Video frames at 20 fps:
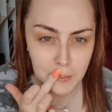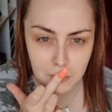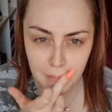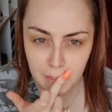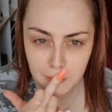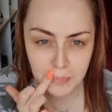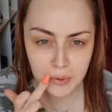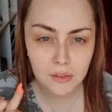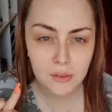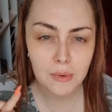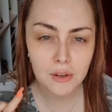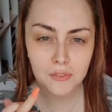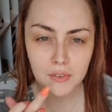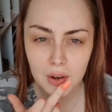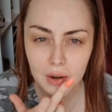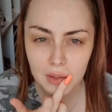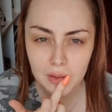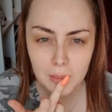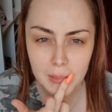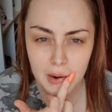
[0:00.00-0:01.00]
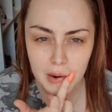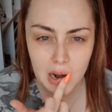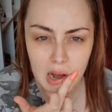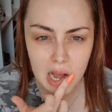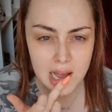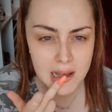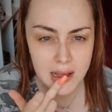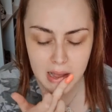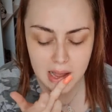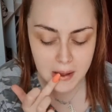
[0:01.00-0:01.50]
I'm using my phone as a mirror,
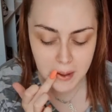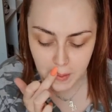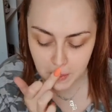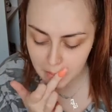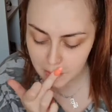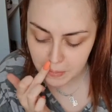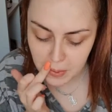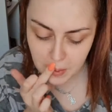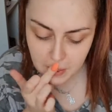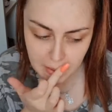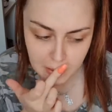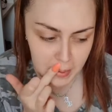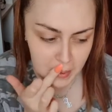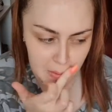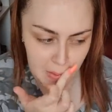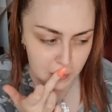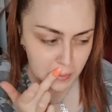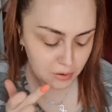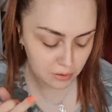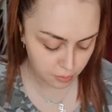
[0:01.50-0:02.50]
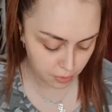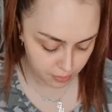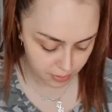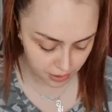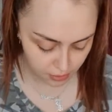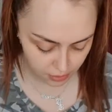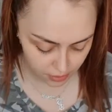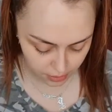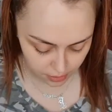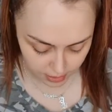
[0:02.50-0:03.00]
which is probably
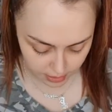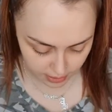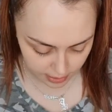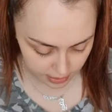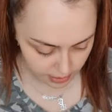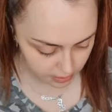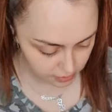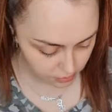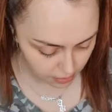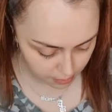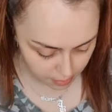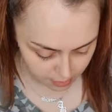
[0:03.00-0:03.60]
not a good idea. Let's grab a